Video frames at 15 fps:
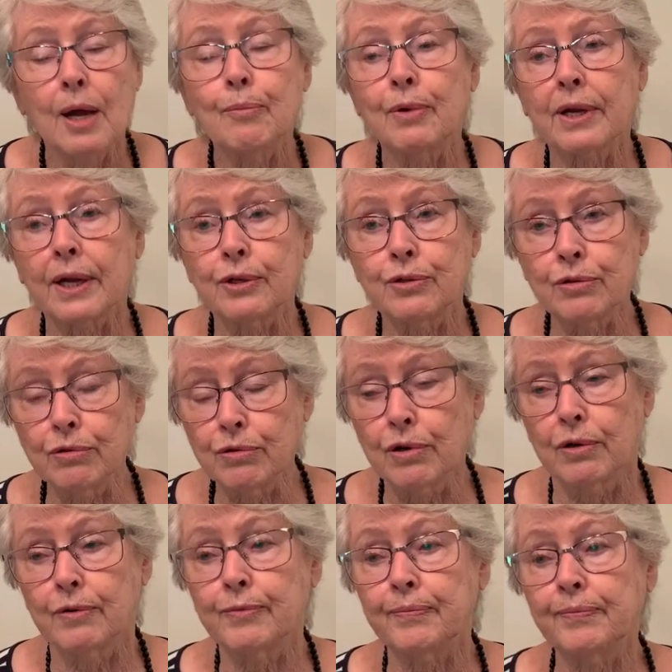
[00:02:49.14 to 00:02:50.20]
But I do
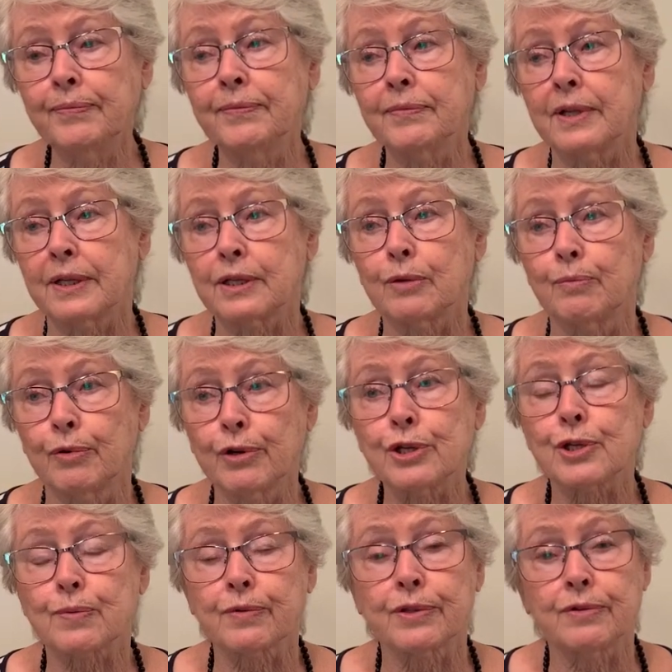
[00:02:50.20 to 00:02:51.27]
know that the
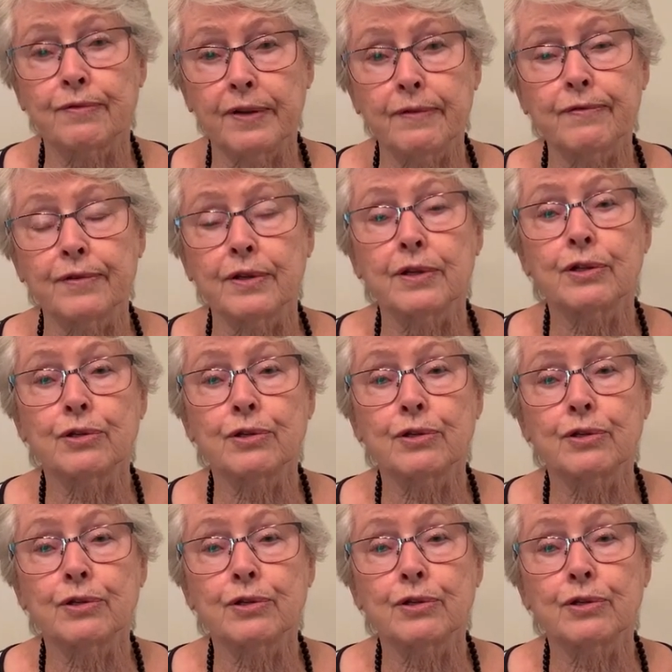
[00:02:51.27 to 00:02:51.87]
boys were driven